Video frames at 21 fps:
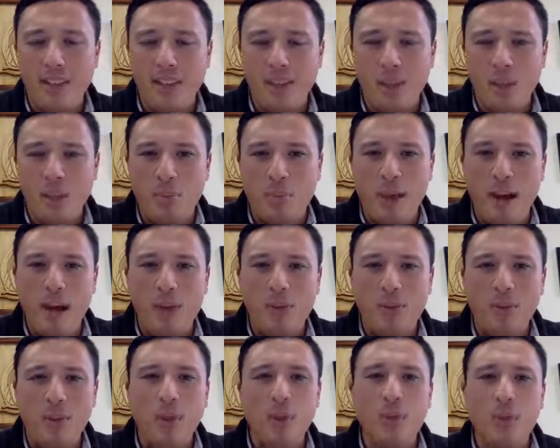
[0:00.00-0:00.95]
think
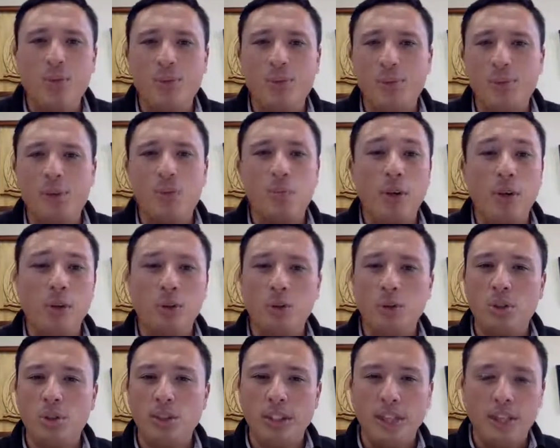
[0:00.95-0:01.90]
about those
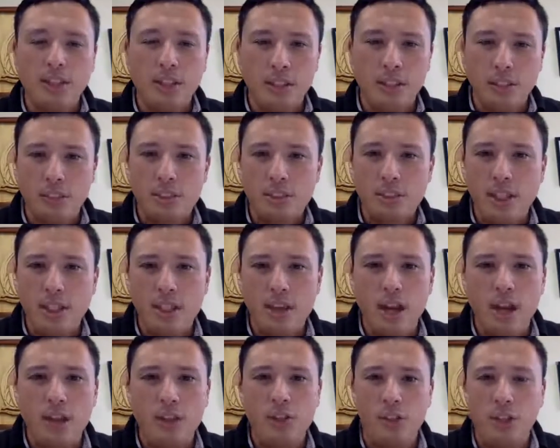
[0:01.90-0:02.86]
spiritual leaders in
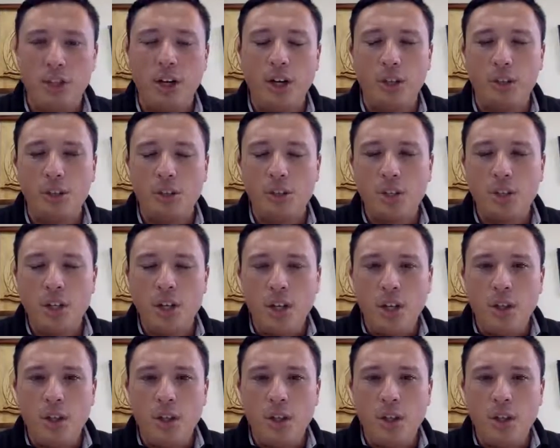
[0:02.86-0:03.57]
our church,